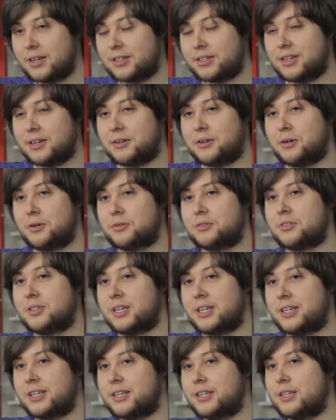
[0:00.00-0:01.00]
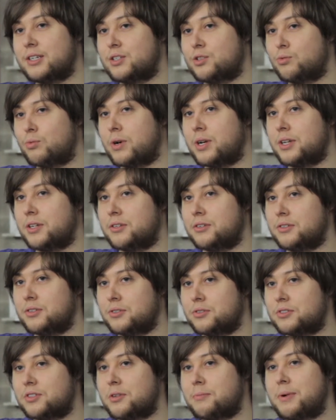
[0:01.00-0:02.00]
Cloud hosting is when you
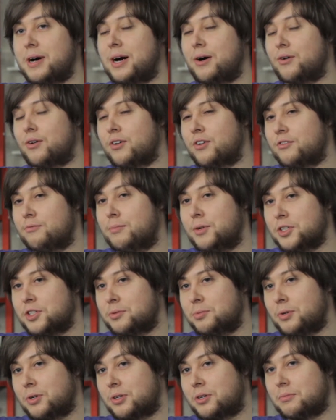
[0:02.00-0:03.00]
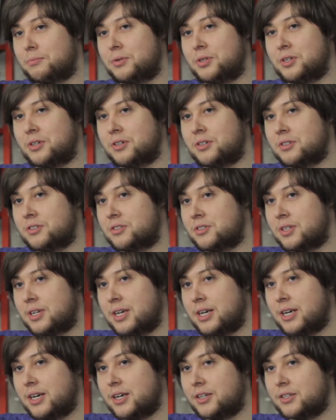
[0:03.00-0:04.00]
use the power of multiple computers
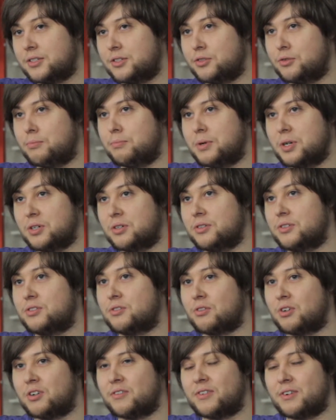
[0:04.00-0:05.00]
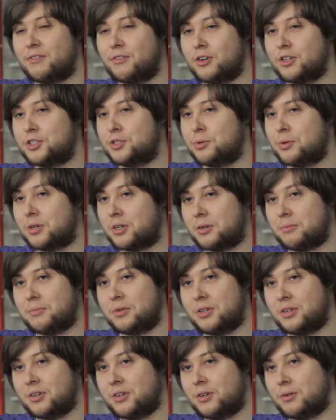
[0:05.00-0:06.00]
to build sort of a virtual
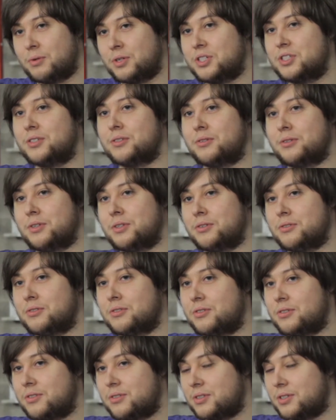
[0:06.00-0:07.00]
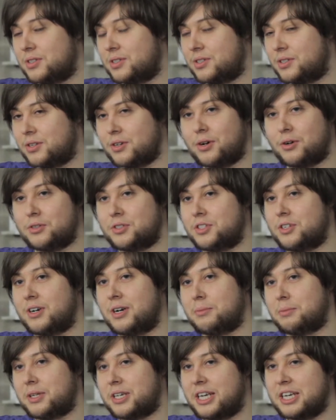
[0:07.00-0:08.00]
computer which you'll use to host your
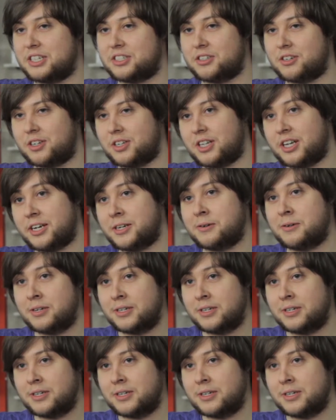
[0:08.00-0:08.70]
application online.